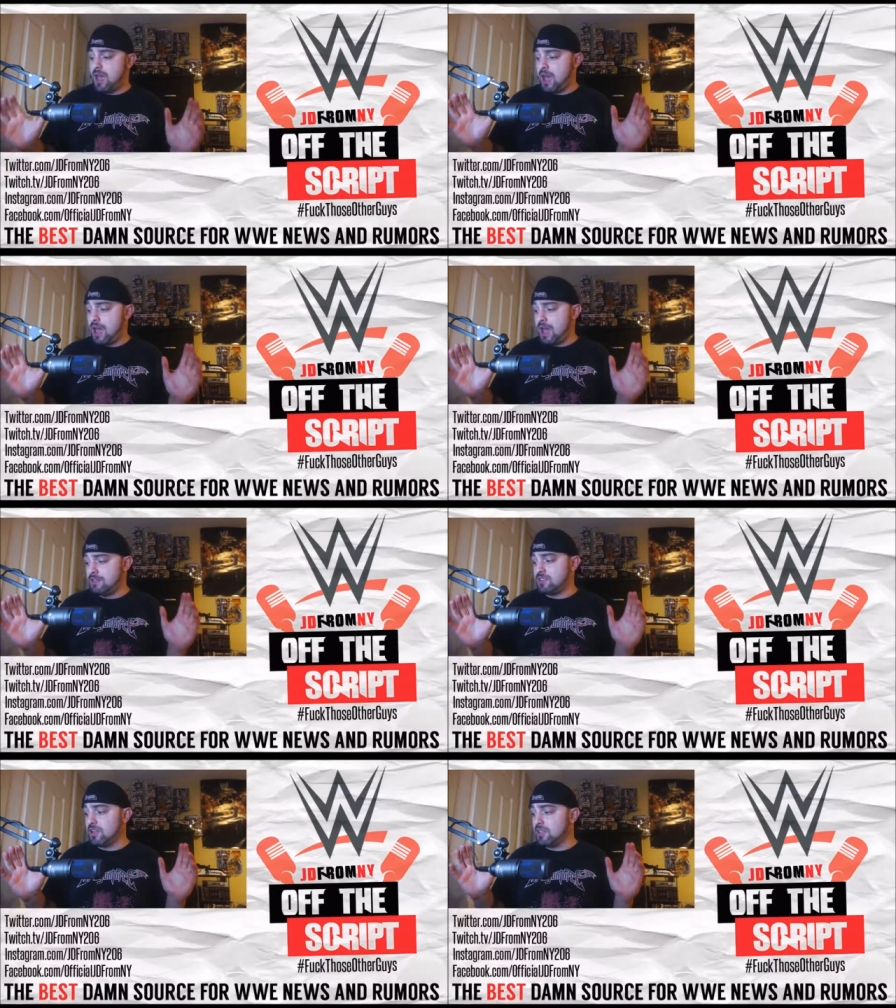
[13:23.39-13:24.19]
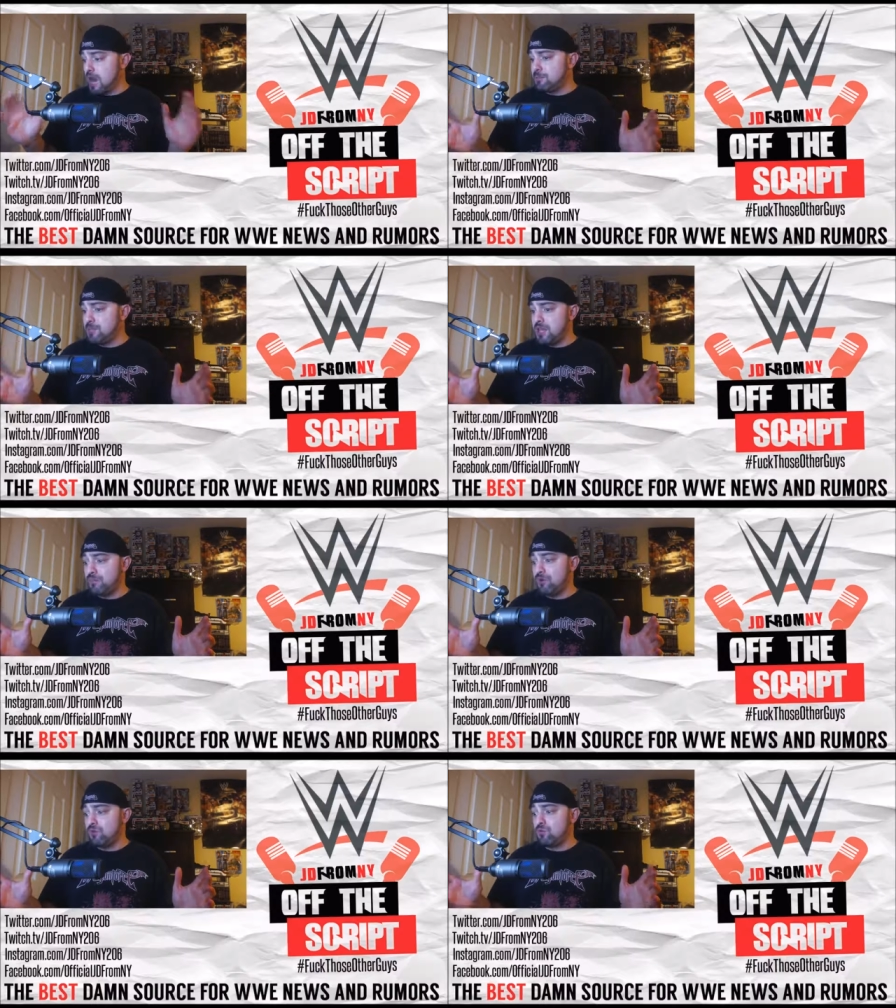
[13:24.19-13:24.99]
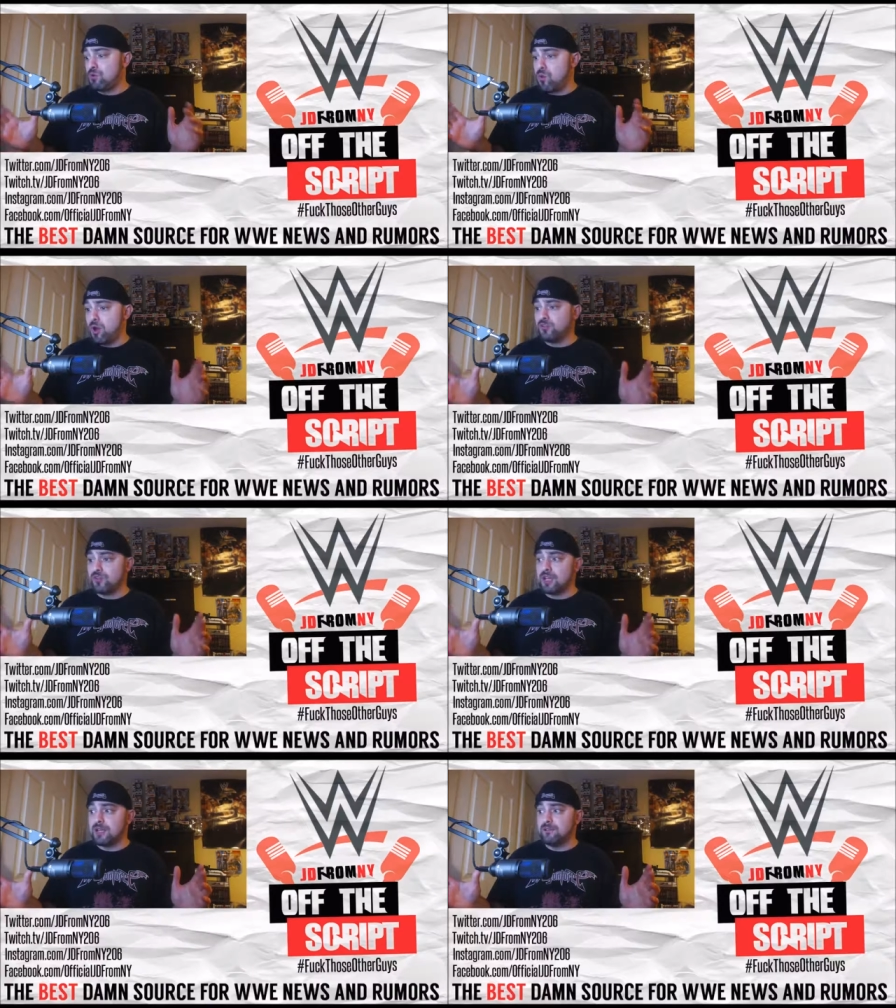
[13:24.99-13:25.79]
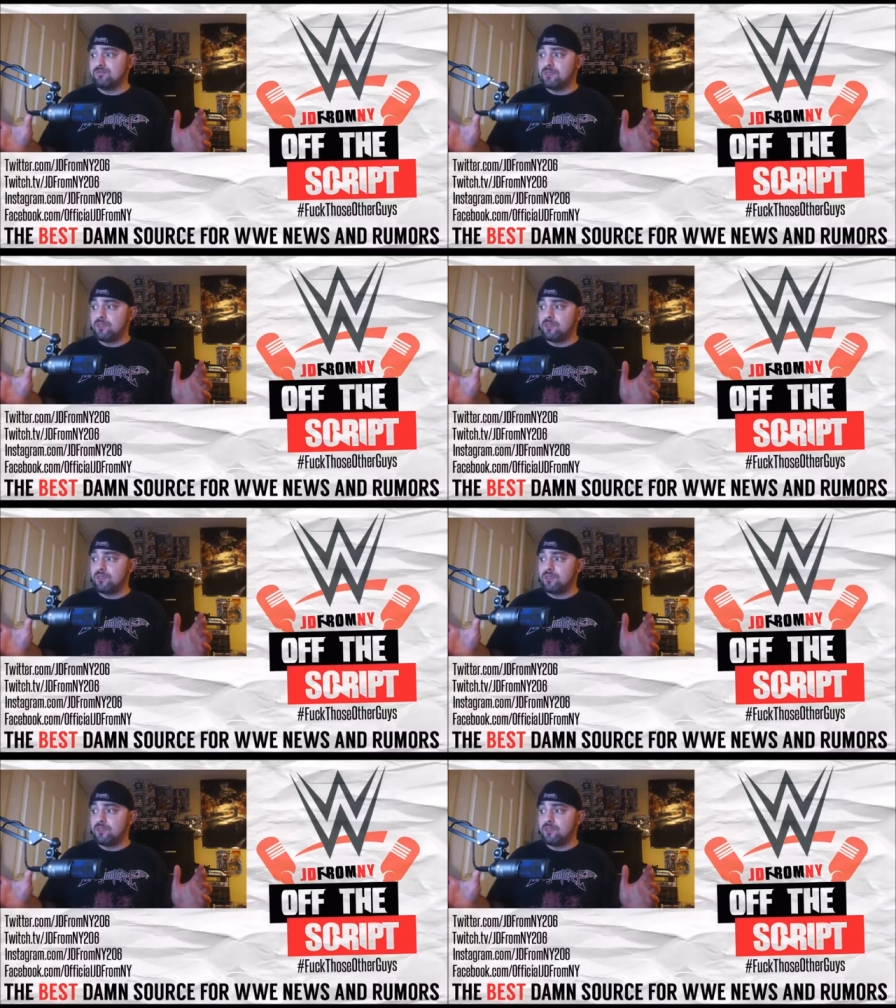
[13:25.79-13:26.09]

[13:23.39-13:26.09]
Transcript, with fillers: And a lot of people were wondering